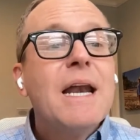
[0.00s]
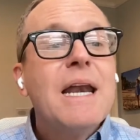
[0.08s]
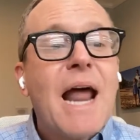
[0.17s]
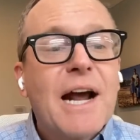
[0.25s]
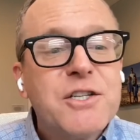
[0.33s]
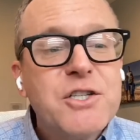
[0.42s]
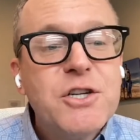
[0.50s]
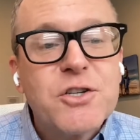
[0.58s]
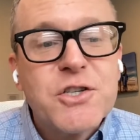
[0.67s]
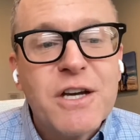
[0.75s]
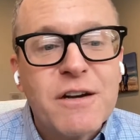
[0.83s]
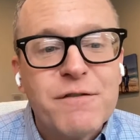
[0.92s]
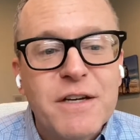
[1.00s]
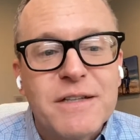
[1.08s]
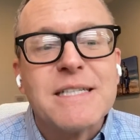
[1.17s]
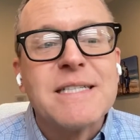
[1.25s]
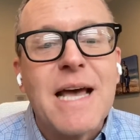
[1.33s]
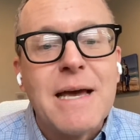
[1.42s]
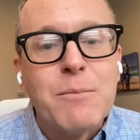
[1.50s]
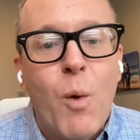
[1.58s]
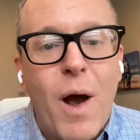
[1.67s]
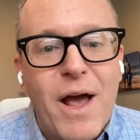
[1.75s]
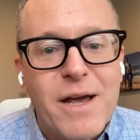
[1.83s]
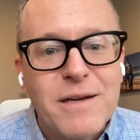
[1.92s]
Next year, it's going to feel the same
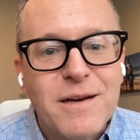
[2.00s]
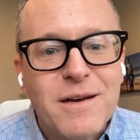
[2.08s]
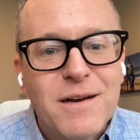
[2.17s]
way.